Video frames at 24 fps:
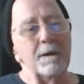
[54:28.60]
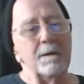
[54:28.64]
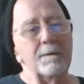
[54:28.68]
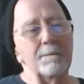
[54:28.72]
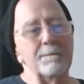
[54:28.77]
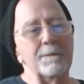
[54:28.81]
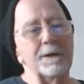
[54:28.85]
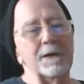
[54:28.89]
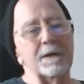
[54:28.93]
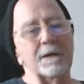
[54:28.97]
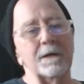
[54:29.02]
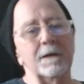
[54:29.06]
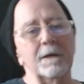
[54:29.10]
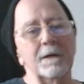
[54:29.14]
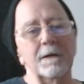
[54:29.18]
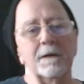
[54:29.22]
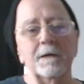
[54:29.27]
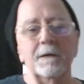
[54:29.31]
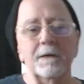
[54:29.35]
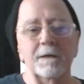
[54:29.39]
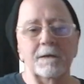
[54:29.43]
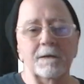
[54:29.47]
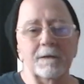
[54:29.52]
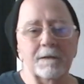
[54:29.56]
But,
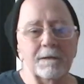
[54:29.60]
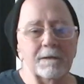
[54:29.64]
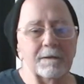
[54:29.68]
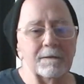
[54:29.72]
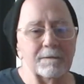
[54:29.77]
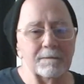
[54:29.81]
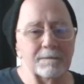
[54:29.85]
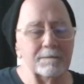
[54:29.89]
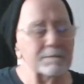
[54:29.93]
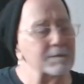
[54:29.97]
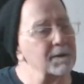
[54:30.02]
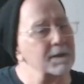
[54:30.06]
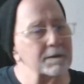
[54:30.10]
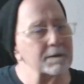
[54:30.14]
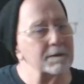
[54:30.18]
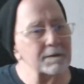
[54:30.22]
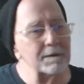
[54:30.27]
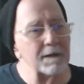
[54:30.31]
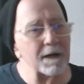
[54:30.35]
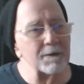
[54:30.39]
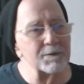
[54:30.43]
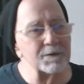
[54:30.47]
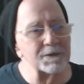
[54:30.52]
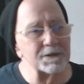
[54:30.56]
well,
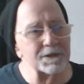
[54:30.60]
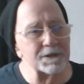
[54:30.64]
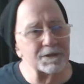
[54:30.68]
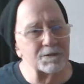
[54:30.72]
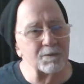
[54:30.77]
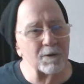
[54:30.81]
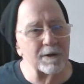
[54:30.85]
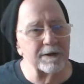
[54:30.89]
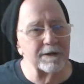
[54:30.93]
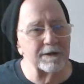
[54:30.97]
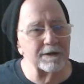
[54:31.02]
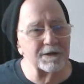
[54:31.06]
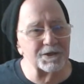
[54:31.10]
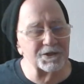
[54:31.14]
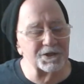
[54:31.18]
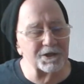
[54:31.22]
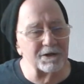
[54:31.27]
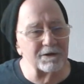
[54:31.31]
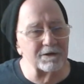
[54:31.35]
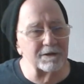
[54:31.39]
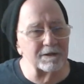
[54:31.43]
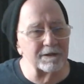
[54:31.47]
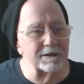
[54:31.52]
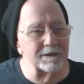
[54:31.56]
I just wanted to
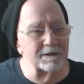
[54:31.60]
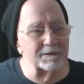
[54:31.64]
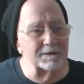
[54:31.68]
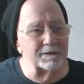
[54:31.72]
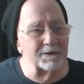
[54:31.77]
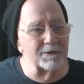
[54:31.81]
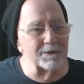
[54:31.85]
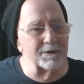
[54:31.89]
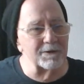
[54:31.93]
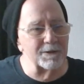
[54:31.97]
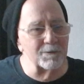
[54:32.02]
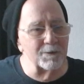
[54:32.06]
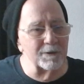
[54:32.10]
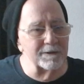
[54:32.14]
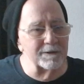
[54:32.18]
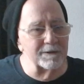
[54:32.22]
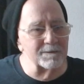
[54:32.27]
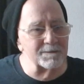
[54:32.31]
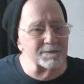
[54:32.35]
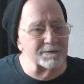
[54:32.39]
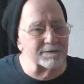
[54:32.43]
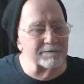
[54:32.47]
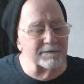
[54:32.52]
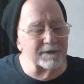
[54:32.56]
share a little Tony Williams,